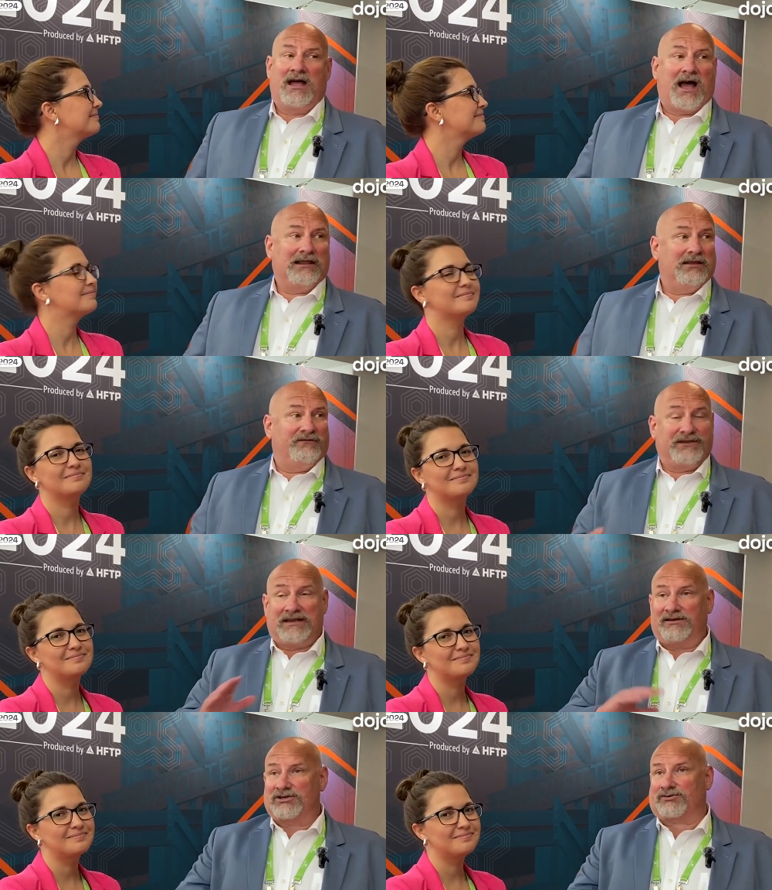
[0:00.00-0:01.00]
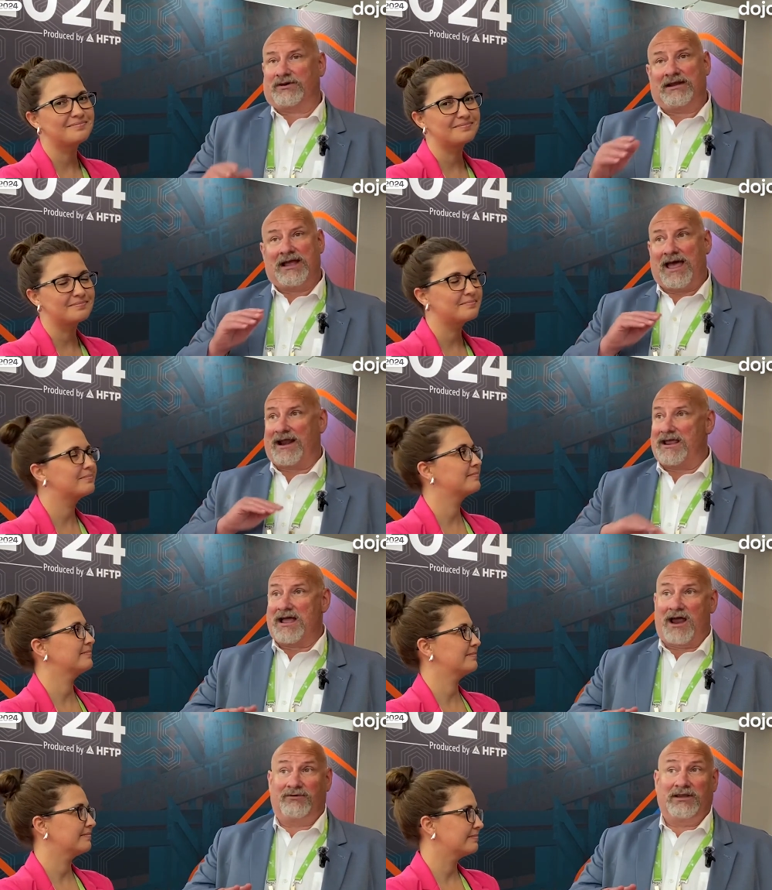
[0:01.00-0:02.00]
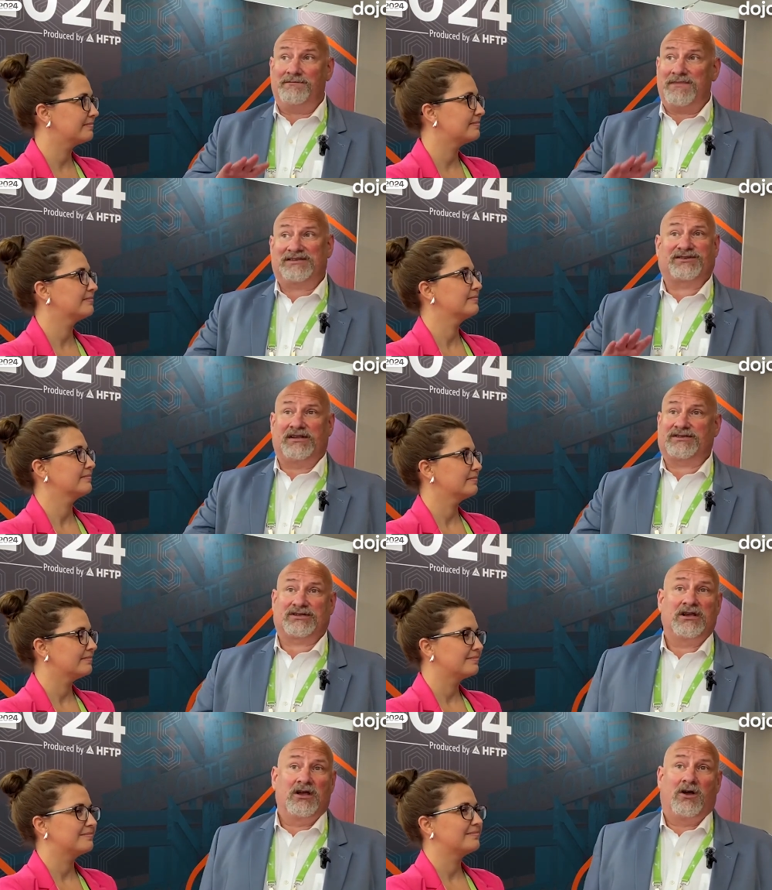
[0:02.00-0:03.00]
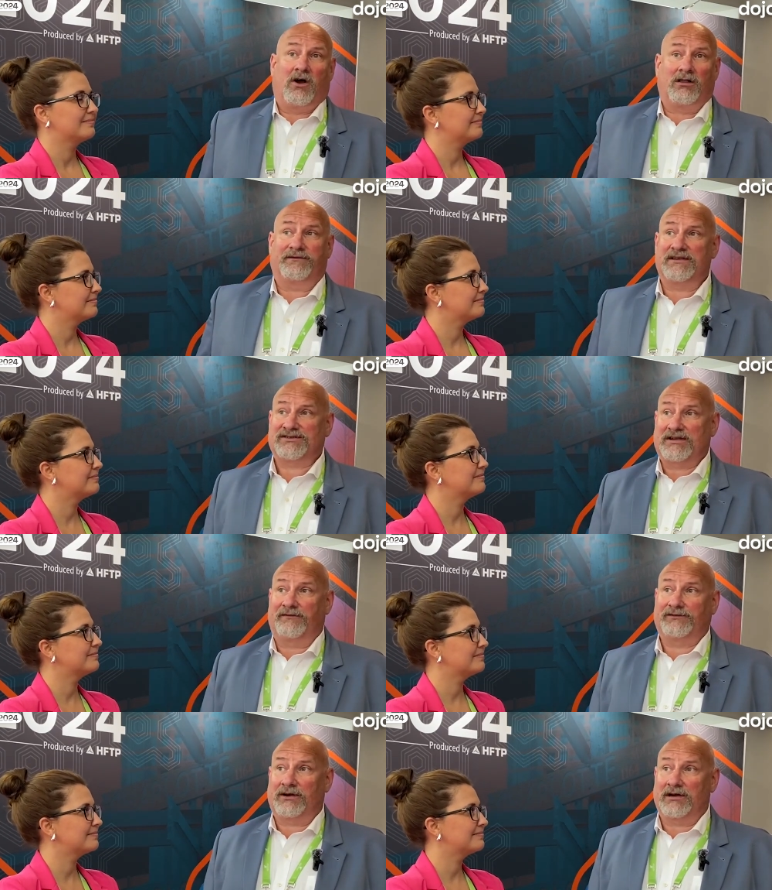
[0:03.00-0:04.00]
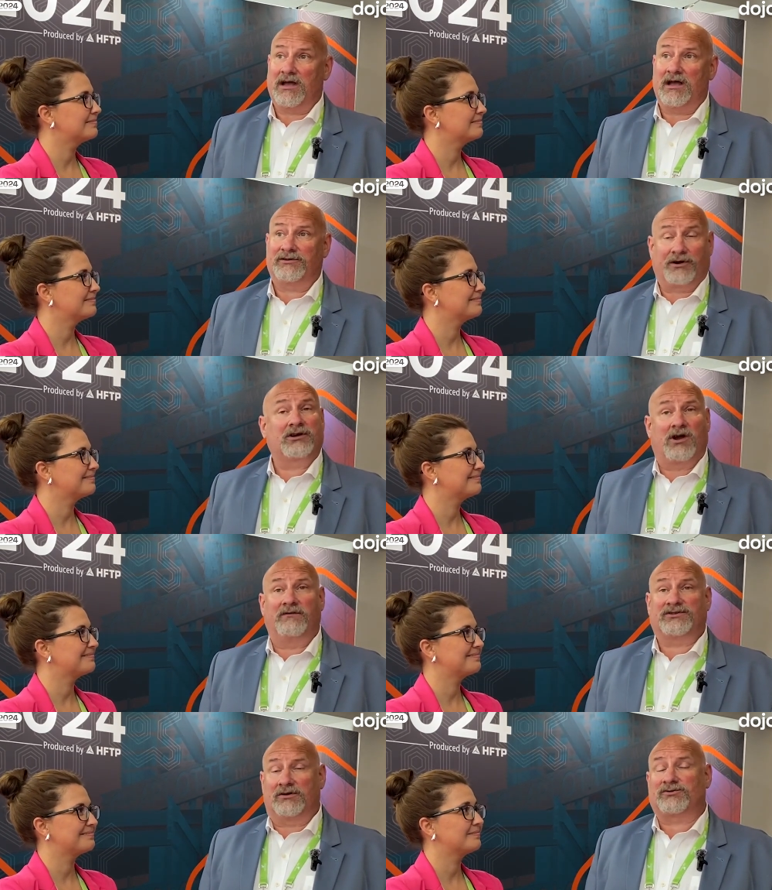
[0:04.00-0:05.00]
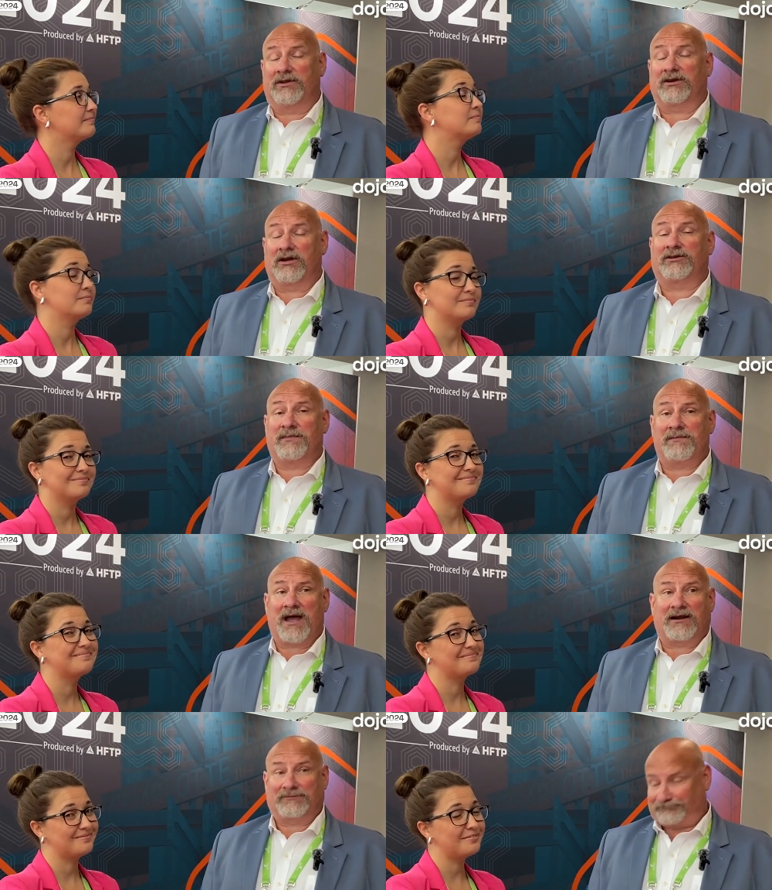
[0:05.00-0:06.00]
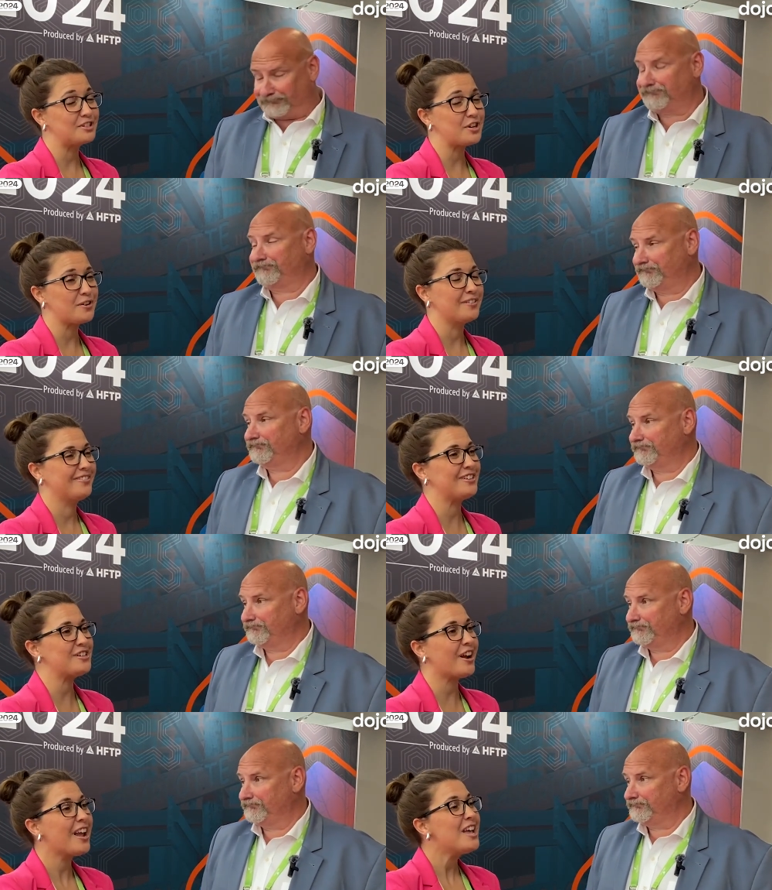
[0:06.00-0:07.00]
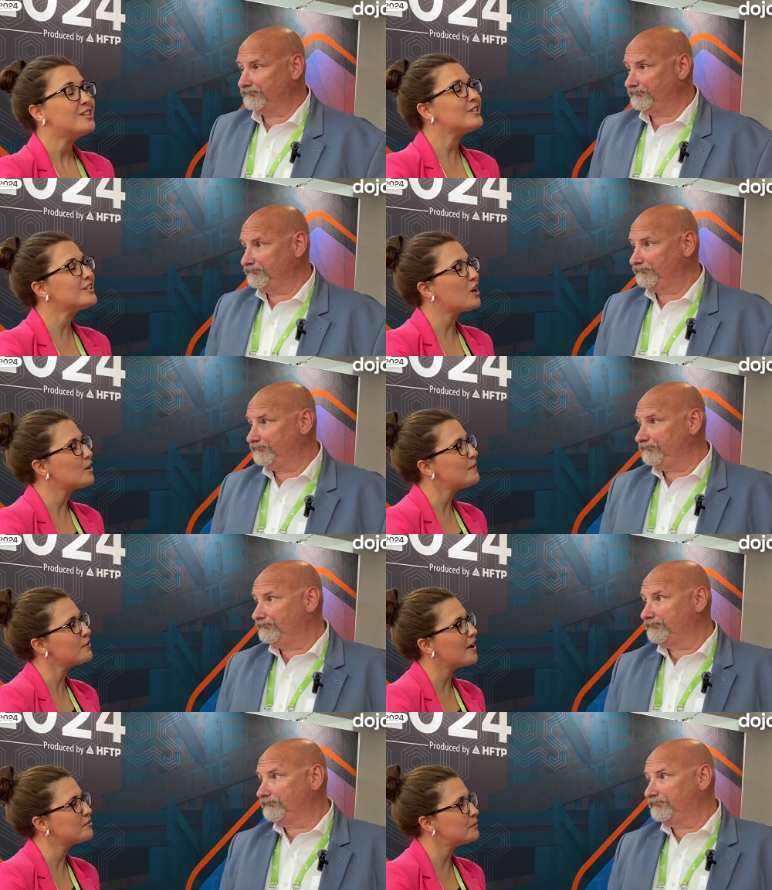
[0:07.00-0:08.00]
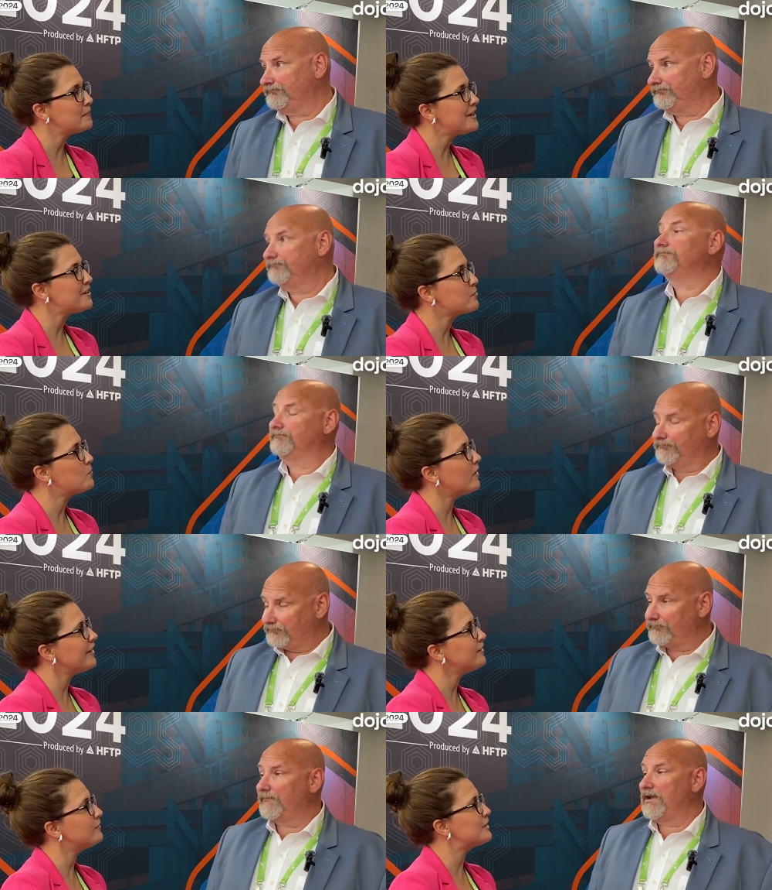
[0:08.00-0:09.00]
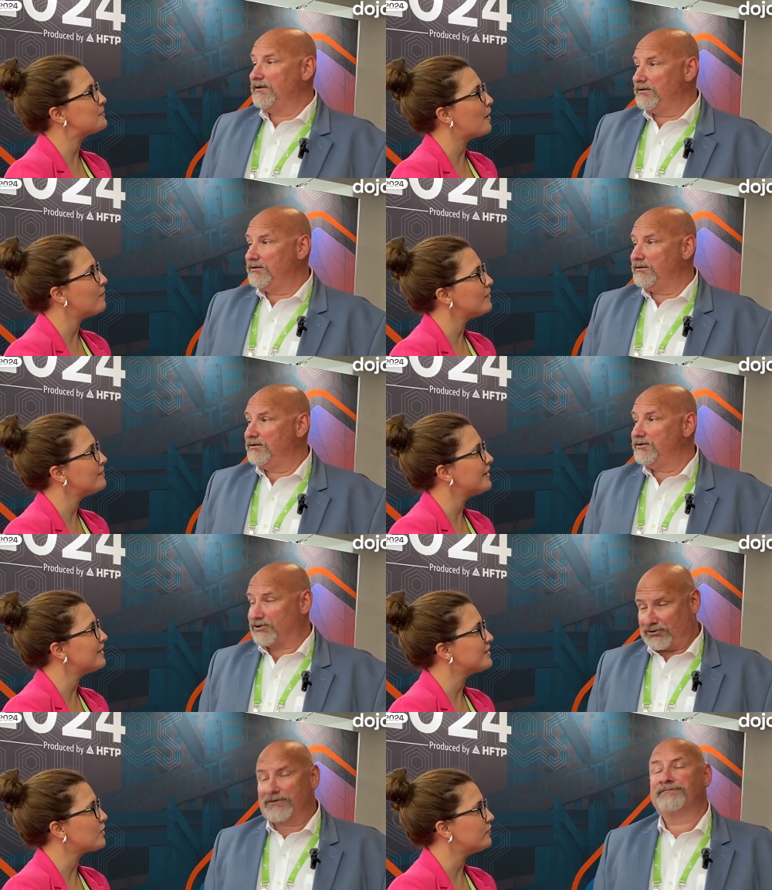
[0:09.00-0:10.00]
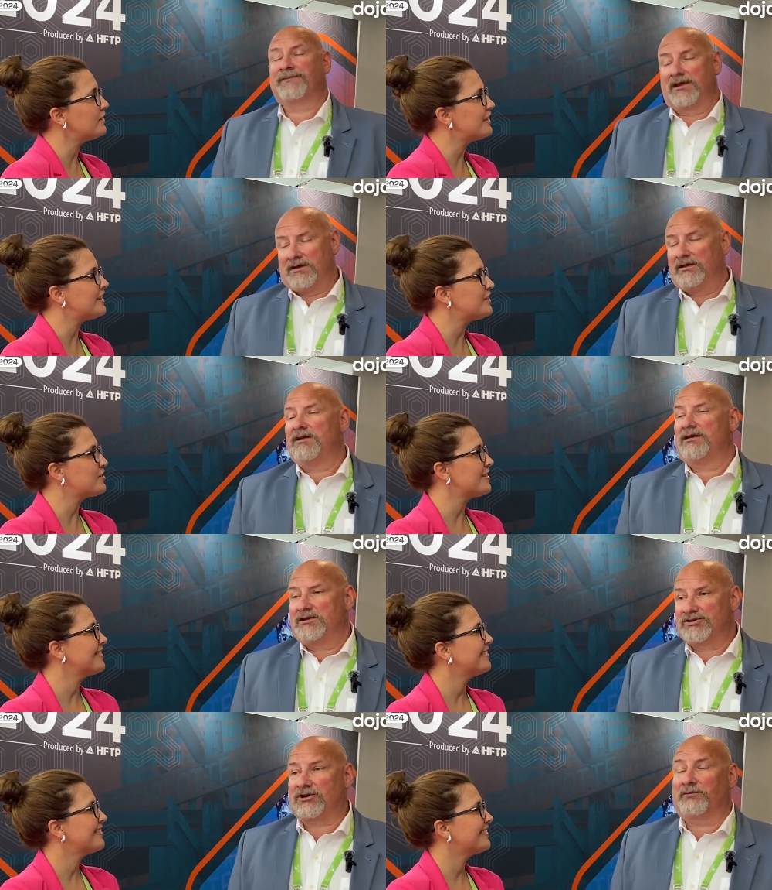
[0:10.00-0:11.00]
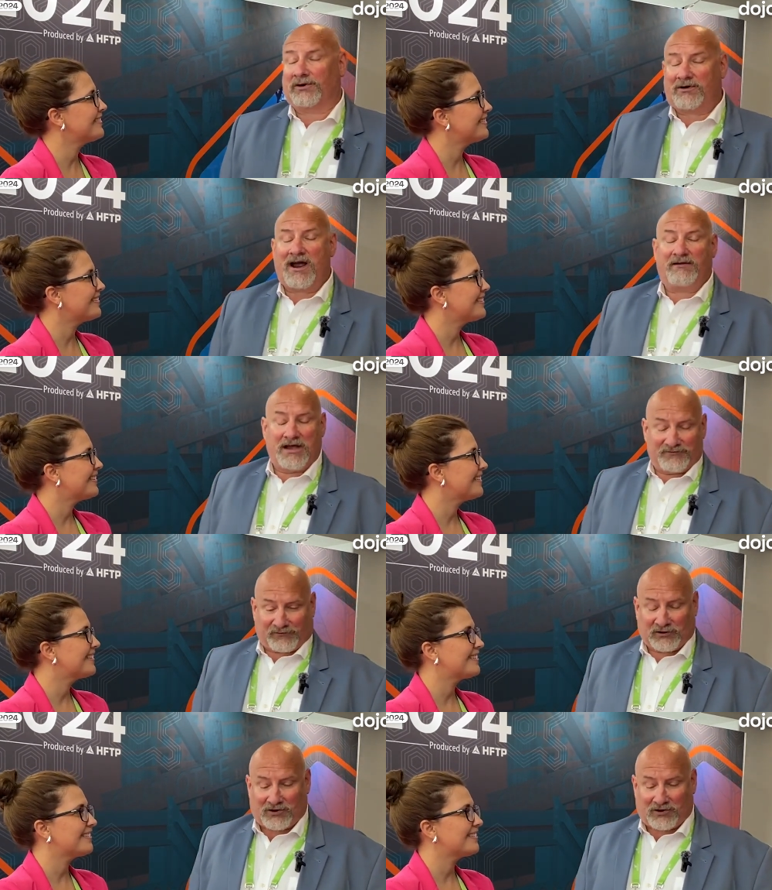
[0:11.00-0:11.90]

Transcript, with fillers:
Speaker 1: I love the industry, and I, I really missed this all of this stuff during uh, during COVID. So it's really good to be back.
Speaker 2: For sure, for sure. So let's talk about Craftable a bit. Who are you? What's the problem that you're sure. solving in the industry?
Speaker 1: So for, uh, for